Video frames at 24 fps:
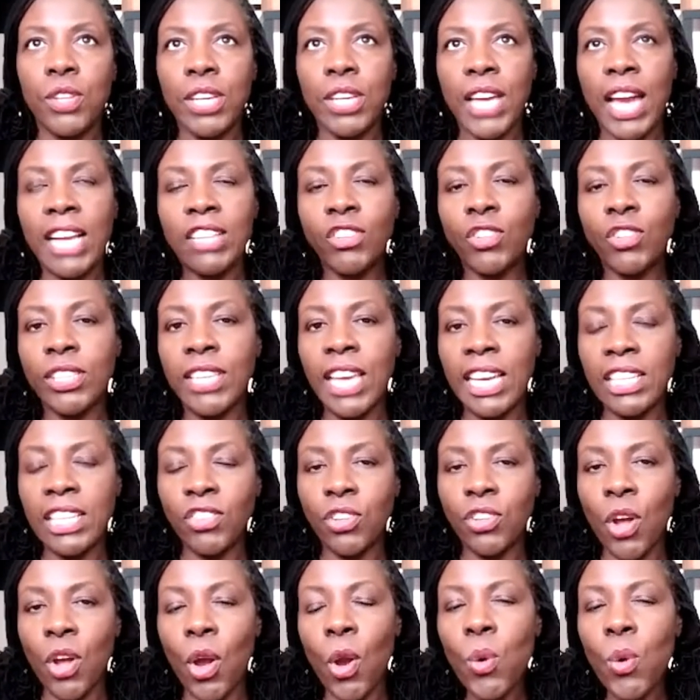
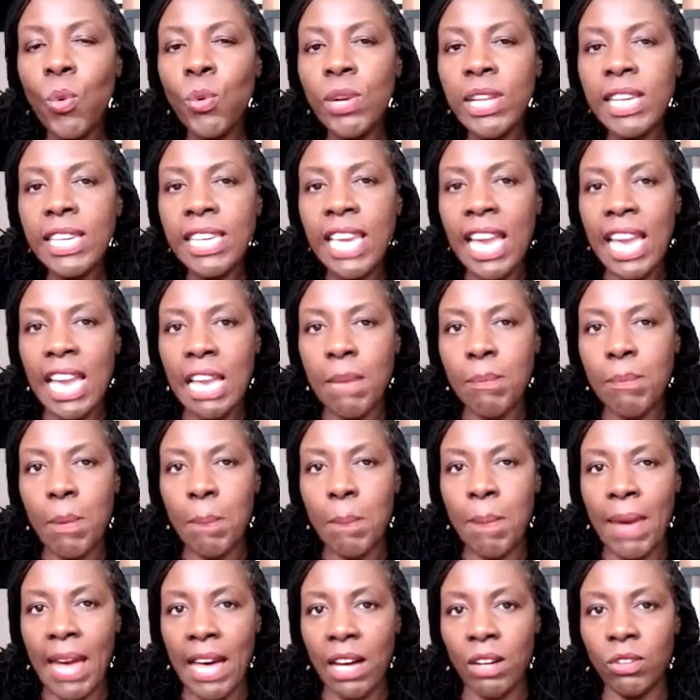education only came
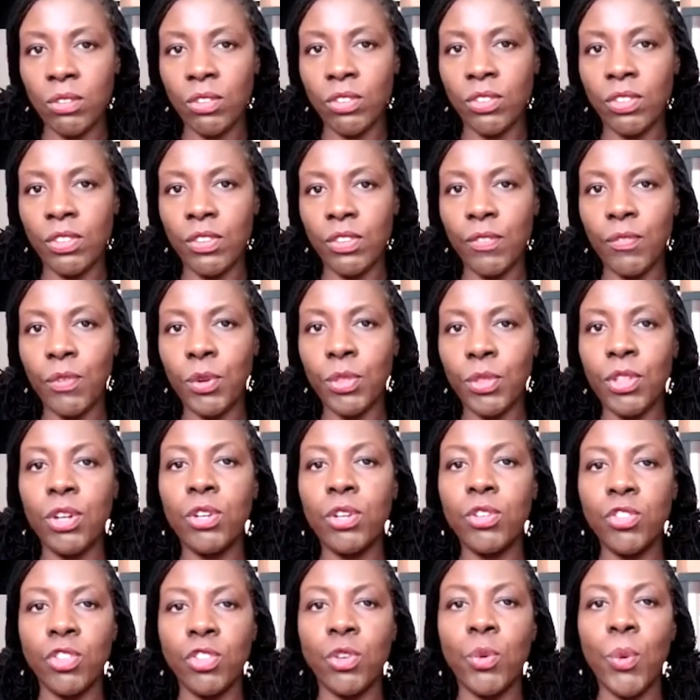about for
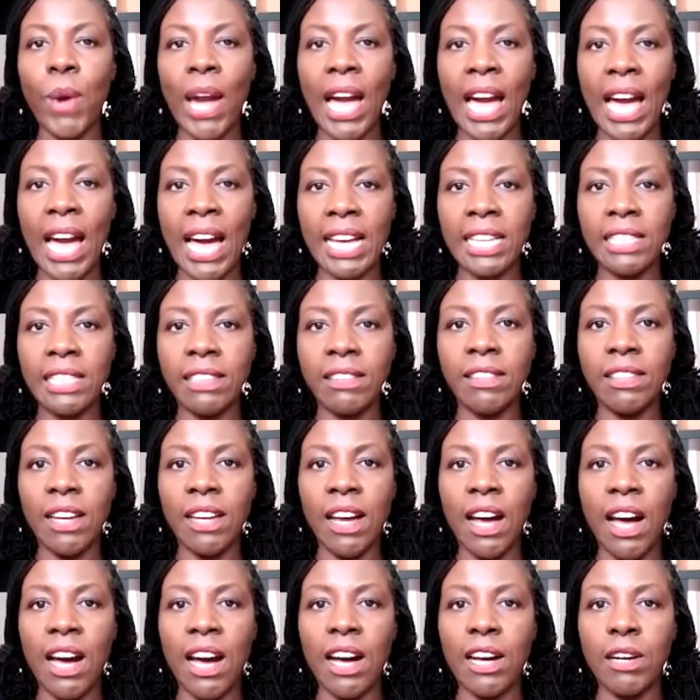those who had,
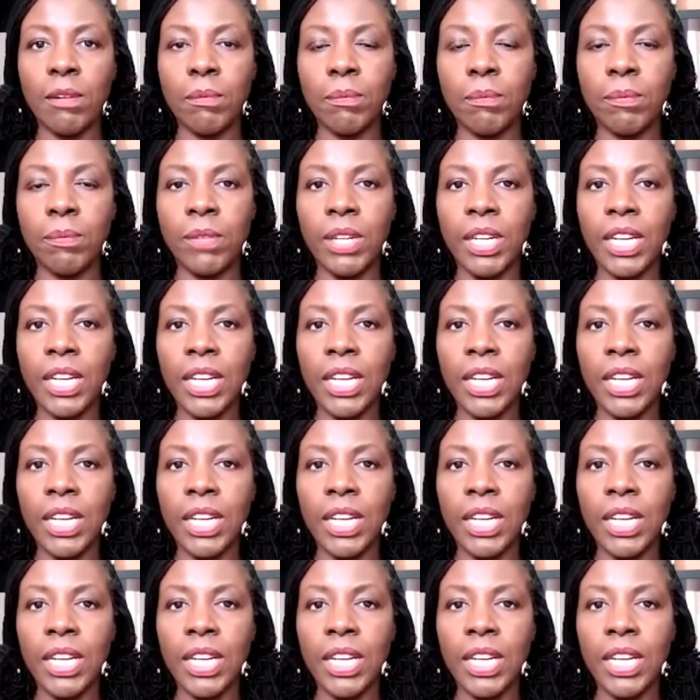who